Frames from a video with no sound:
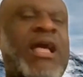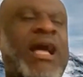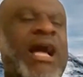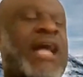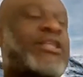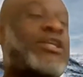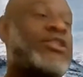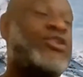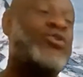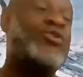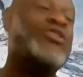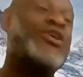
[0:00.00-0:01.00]

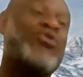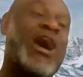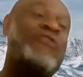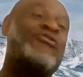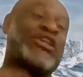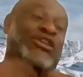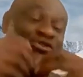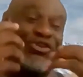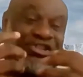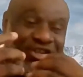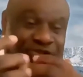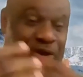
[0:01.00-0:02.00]
And you need to have
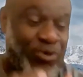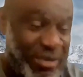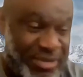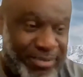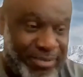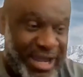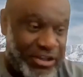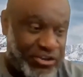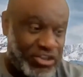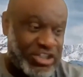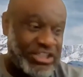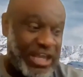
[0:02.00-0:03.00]
resources. What do I mean by
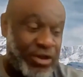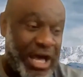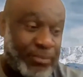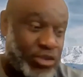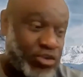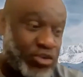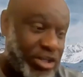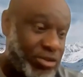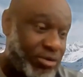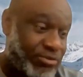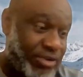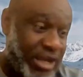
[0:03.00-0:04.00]
resources? I'm not
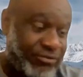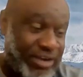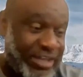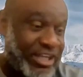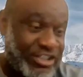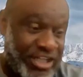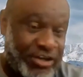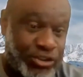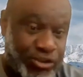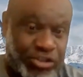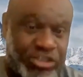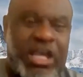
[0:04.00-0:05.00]
talking of financial
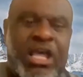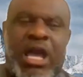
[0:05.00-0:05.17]
resource.